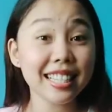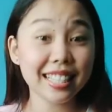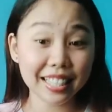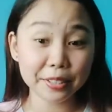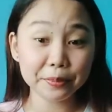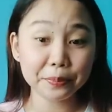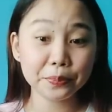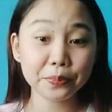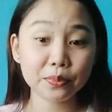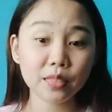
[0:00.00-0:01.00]

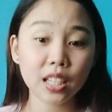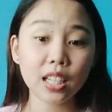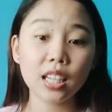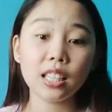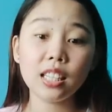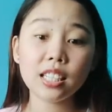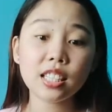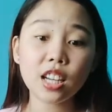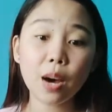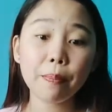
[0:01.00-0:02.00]
reported on
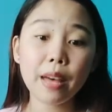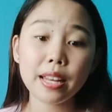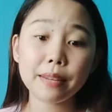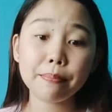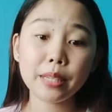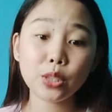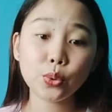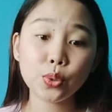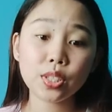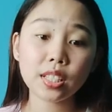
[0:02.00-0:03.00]
Raspberry Pi
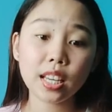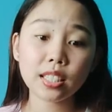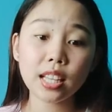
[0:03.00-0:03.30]
org.